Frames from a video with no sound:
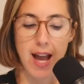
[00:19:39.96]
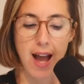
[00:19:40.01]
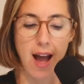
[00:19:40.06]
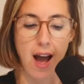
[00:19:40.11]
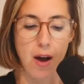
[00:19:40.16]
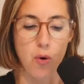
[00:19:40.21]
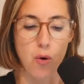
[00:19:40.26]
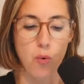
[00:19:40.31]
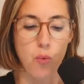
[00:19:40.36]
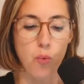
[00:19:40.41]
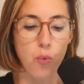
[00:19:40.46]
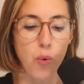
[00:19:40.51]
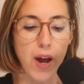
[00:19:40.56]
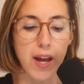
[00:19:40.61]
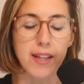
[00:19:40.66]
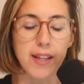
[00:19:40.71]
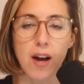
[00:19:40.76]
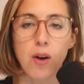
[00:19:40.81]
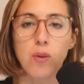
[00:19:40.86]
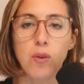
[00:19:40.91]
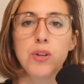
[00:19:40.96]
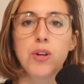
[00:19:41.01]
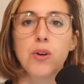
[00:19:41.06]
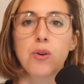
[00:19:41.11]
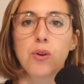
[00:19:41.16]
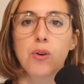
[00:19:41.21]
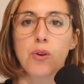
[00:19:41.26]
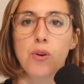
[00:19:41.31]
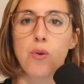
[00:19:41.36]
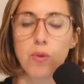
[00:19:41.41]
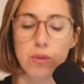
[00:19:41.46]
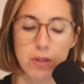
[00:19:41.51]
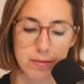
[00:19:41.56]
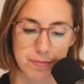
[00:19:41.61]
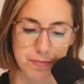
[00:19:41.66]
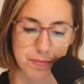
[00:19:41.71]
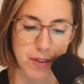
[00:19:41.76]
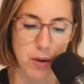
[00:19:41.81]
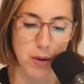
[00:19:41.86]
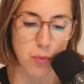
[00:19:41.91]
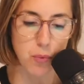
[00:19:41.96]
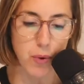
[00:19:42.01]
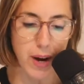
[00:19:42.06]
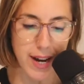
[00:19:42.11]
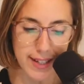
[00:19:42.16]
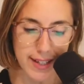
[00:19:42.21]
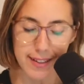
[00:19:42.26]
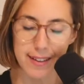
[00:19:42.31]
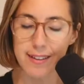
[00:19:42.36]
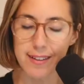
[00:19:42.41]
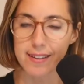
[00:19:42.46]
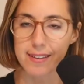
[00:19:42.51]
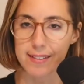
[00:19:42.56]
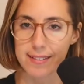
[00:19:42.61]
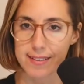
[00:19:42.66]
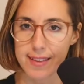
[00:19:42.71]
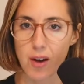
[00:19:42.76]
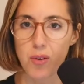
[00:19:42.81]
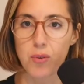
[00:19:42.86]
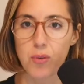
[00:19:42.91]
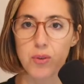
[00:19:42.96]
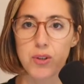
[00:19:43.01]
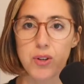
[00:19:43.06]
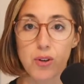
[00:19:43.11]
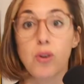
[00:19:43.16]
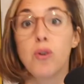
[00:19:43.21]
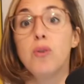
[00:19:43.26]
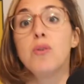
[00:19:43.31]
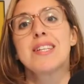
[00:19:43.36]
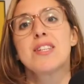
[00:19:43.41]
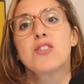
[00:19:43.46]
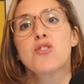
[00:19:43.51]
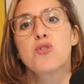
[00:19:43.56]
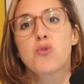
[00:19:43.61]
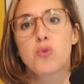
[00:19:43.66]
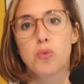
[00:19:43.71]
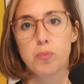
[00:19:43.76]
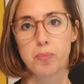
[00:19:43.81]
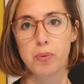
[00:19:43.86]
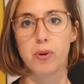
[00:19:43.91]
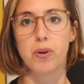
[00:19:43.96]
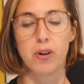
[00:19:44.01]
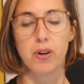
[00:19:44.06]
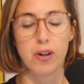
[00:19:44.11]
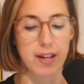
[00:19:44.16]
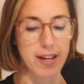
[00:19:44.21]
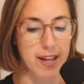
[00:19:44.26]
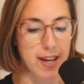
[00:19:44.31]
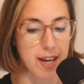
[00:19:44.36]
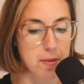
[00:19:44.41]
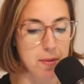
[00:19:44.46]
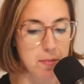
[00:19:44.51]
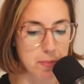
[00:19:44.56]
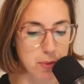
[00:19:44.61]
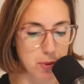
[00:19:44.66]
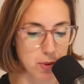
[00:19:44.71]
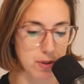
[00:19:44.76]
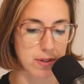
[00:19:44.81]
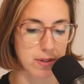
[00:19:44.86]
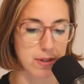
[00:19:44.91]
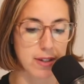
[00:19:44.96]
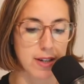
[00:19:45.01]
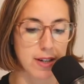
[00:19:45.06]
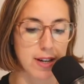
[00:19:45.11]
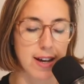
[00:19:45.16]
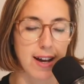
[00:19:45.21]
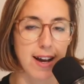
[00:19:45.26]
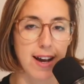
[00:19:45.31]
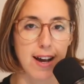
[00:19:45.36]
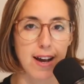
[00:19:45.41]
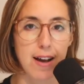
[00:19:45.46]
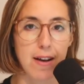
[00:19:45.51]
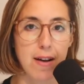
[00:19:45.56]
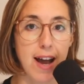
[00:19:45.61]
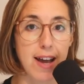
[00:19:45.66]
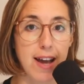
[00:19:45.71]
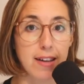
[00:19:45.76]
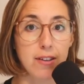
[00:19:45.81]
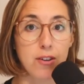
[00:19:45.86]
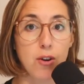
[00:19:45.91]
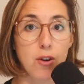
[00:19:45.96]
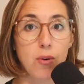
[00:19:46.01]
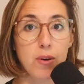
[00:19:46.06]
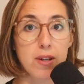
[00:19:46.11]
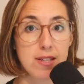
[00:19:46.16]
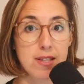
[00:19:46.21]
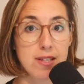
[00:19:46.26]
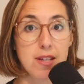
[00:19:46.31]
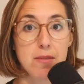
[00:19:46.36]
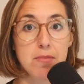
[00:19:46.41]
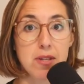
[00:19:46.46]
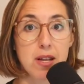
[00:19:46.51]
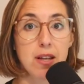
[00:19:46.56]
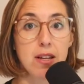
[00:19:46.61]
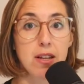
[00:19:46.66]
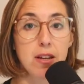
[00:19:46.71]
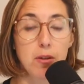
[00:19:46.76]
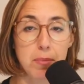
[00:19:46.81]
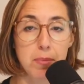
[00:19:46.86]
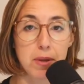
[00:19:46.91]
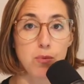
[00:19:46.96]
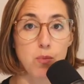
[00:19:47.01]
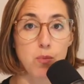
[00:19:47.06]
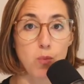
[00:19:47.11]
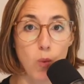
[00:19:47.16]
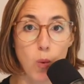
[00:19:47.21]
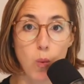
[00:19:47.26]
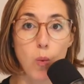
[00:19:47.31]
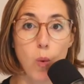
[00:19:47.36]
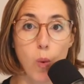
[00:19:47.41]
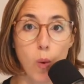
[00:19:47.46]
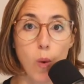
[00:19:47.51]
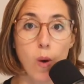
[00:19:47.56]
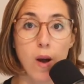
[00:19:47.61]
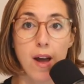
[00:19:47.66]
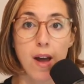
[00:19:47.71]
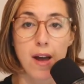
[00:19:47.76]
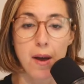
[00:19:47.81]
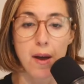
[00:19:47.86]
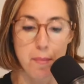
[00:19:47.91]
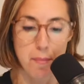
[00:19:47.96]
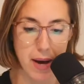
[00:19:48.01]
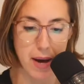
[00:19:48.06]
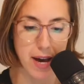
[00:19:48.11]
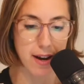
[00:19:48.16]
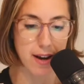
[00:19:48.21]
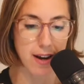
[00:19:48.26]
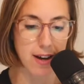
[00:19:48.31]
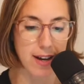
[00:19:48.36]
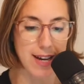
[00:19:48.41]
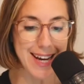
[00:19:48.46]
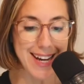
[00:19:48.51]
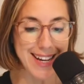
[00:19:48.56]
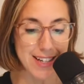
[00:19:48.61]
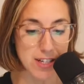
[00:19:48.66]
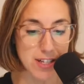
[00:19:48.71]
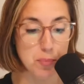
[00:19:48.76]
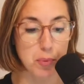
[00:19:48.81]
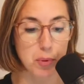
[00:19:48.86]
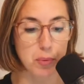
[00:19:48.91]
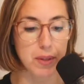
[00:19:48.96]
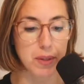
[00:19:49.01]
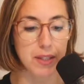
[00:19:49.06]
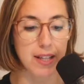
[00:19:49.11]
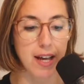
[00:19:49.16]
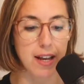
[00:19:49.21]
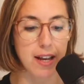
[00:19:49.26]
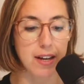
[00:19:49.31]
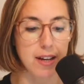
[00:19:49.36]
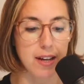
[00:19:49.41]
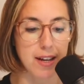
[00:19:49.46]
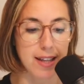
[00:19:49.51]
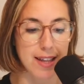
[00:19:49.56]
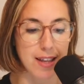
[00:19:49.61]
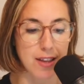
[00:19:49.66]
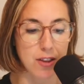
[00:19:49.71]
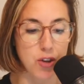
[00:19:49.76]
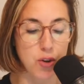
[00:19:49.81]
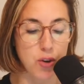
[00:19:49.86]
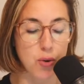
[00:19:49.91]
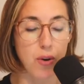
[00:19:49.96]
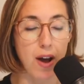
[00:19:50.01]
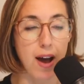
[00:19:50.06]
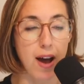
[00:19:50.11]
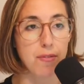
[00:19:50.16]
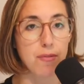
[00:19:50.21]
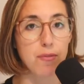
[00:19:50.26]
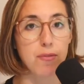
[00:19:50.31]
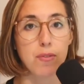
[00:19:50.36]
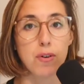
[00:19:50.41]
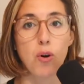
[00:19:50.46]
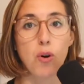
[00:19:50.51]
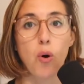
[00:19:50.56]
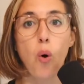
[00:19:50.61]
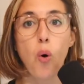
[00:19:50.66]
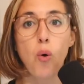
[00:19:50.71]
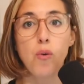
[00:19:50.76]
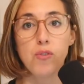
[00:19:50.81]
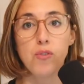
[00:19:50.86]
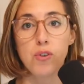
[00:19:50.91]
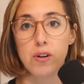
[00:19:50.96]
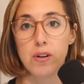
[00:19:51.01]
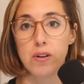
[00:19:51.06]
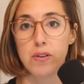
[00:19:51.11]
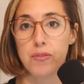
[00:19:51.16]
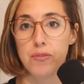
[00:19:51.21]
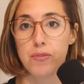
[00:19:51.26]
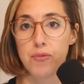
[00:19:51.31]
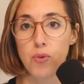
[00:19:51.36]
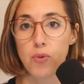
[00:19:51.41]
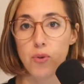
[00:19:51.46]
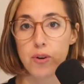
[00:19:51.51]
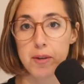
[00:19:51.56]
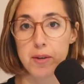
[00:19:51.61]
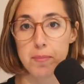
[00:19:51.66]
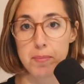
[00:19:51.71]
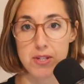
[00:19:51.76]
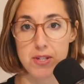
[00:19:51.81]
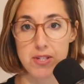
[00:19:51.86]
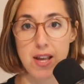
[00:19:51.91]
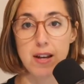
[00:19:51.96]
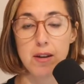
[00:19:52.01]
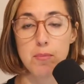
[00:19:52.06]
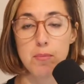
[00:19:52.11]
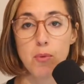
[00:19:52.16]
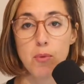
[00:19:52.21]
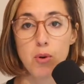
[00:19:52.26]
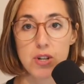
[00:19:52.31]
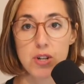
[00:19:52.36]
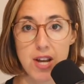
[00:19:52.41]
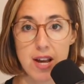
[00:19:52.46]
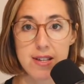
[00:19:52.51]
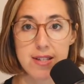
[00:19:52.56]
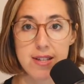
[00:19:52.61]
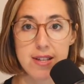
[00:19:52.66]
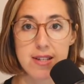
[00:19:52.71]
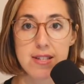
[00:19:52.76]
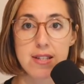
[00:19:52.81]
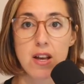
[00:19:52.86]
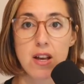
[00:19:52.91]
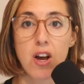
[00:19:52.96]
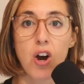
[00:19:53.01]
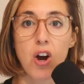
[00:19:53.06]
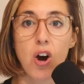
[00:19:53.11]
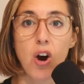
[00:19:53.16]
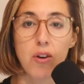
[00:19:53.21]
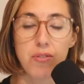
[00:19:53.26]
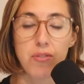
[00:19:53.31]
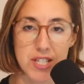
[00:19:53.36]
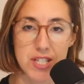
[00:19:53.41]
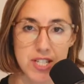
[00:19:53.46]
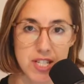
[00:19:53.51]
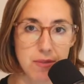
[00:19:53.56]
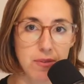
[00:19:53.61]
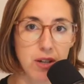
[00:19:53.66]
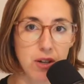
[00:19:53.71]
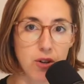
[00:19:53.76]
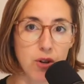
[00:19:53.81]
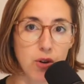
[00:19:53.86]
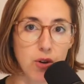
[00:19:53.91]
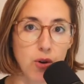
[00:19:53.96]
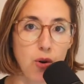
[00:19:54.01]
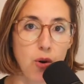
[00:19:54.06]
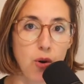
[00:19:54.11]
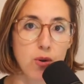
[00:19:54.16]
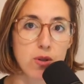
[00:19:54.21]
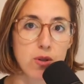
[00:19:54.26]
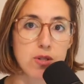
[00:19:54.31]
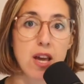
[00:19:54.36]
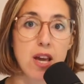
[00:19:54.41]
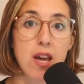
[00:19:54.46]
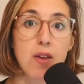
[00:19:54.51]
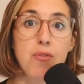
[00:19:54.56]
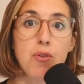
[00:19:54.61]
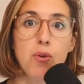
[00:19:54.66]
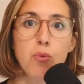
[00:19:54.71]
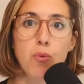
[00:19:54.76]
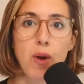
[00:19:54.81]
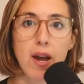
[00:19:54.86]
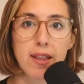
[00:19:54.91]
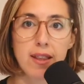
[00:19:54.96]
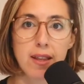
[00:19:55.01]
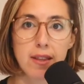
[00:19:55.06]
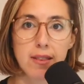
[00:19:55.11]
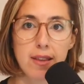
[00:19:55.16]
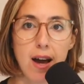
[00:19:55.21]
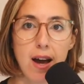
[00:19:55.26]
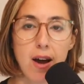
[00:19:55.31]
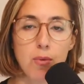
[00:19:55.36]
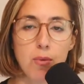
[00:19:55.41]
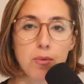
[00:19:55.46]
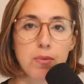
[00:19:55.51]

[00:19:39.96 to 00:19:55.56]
write down your goal. Writing down your goals is super important. I know it seems a little bit woo-woo, but it is proven that you have over 40% more chances of achieving your goals if you write them down